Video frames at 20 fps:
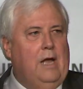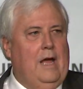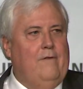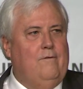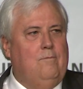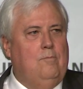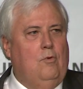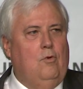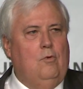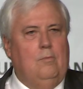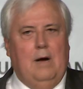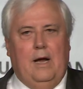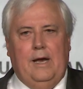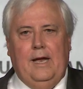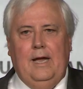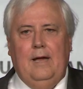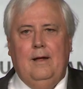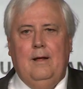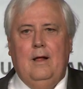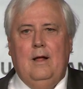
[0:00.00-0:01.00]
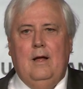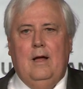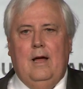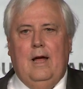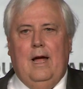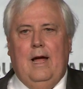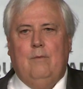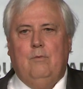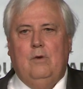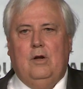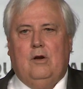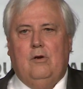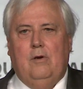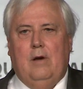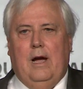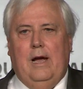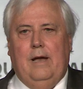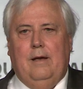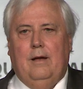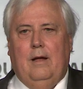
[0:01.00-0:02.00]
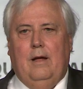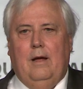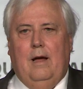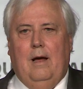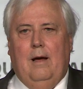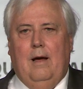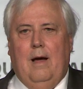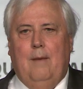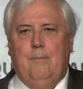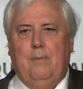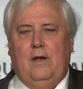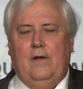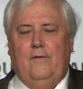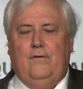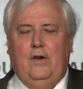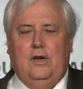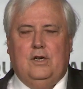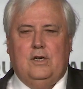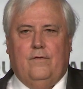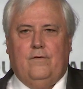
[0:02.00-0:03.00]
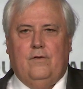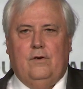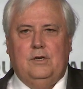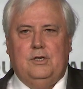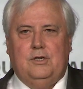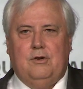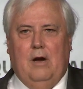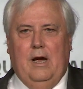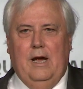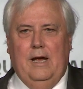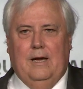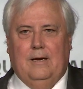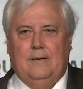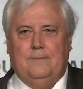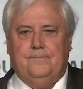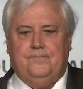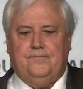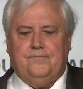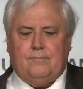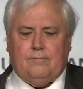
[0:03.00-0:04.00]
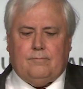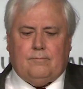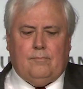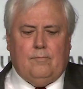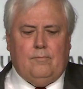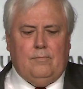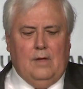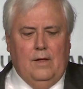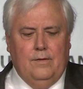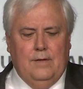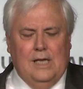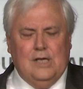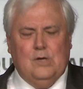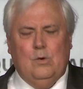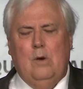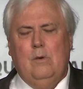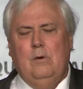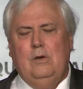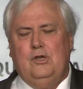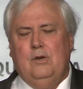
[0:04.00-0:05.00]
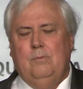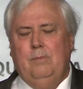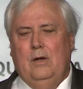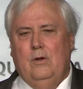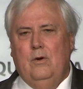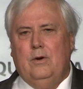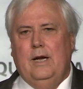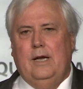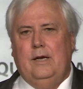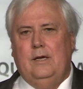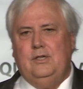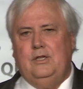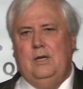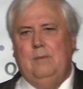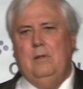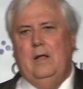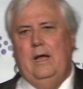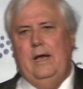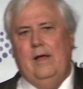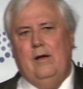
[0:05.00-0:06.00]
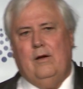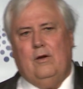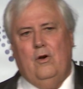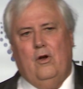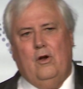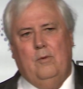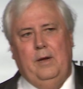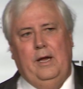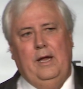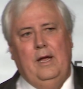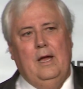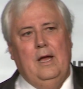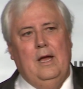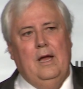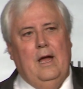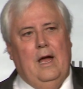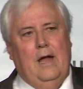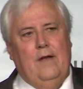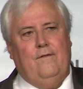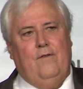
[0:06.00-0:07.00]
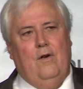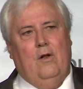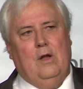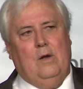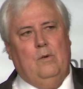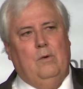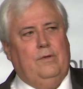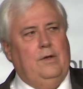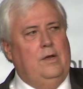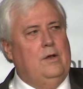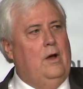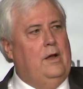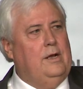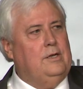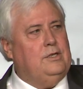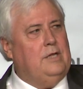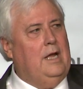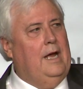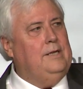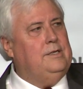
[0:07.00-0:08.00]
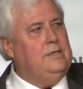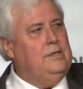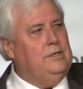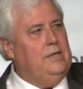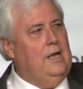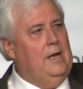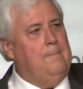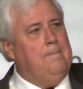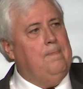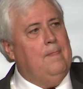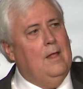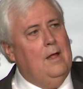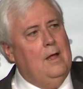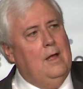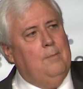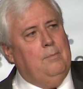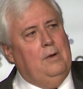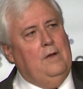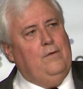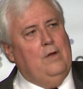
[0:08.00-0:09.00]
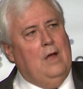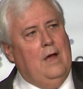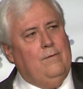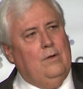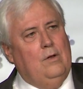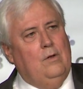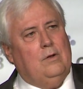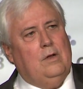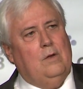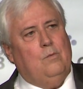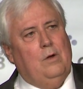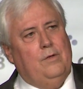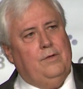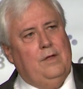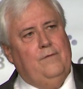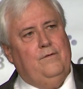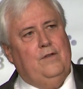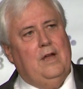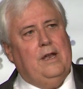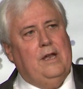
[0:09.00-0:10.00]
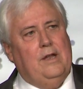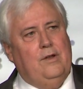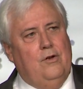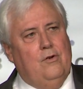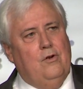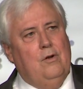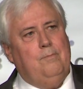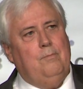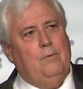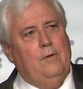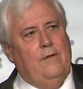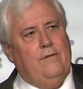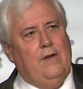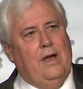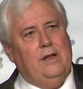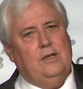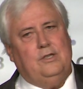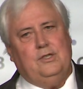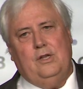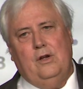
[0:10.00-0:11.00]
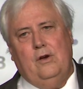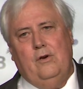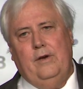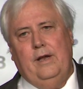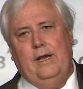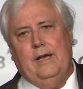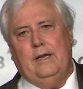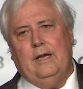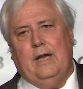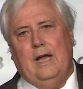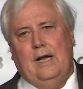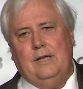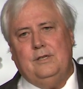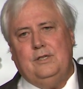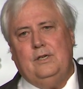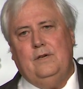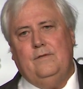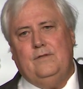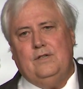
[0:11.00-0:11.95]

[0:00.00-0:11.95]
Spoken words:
have more money, and we'd create a better future for Australia. That's where we should be looking, to stimulate our economy and following what the United States has done. But if you have a look at what they've done in Europe, where they've had austerity and cuts, you've